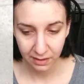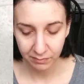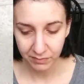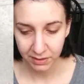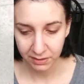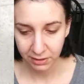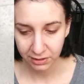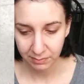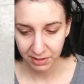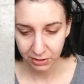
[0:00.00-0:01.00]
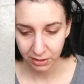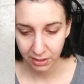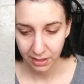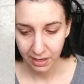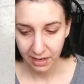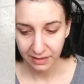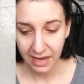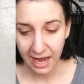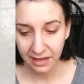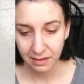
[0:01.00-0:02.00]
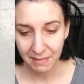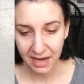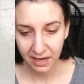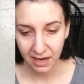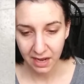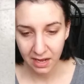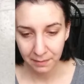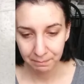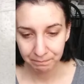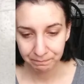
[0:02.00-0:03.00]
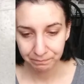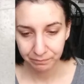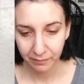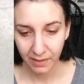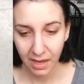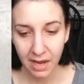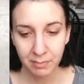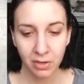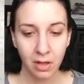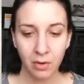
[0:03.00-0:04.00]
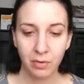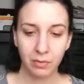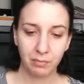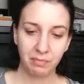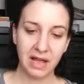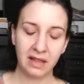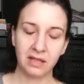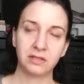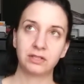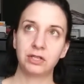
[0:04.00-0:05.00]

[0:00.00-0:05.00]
that's just a picture. They had the MAC Hyperglow palettes,